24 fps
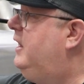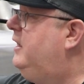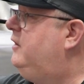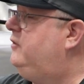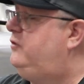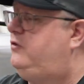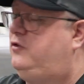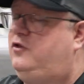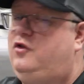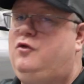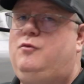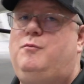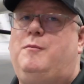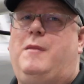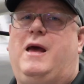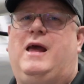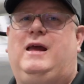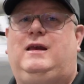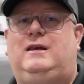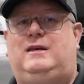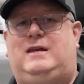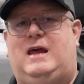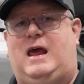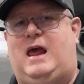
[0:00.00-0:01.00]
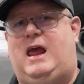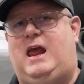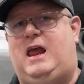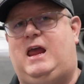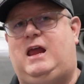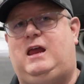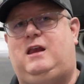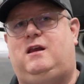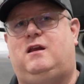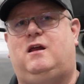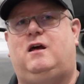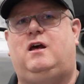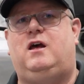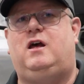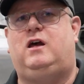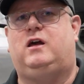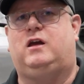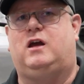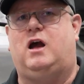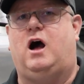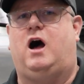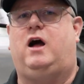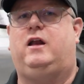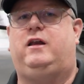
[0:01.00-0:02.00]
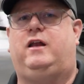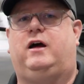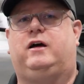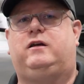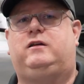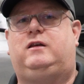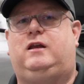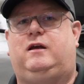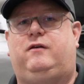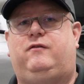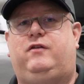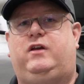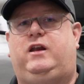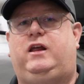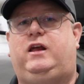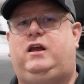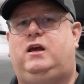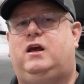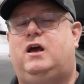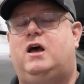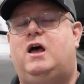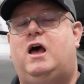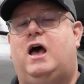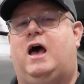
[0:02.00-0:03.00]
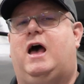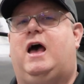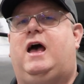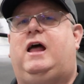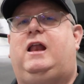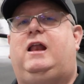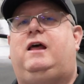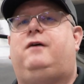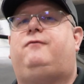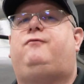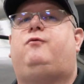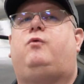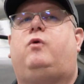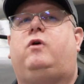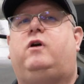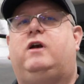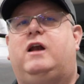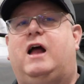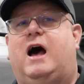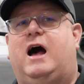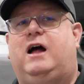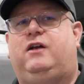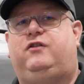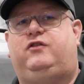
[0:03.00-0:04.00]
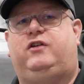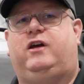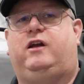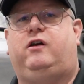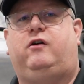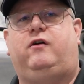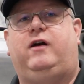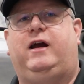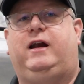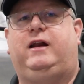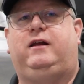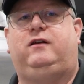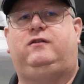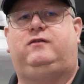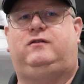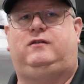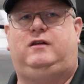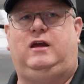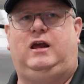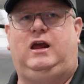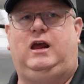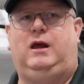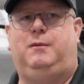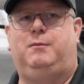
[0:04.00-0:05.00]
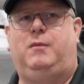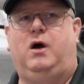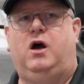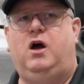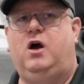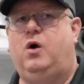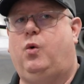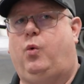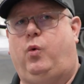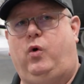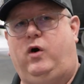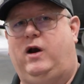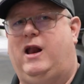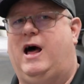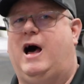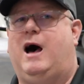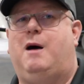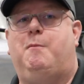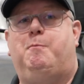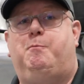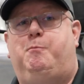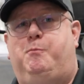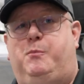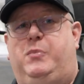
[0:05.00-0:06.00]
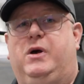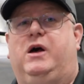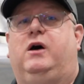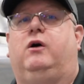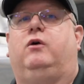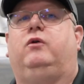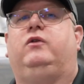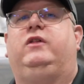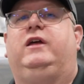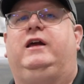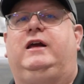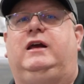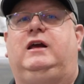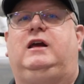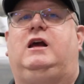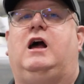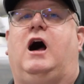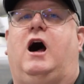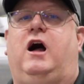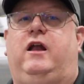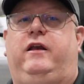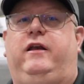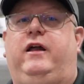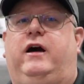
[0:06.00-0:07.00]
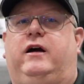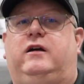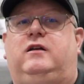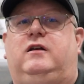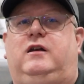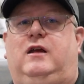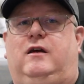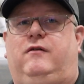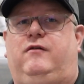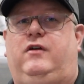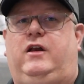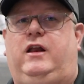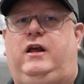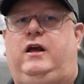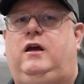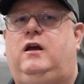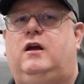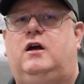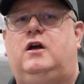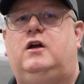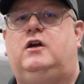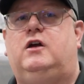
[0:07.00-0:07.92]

is to maintain conductivity. And if we're not generating steam, we're not building conductivity.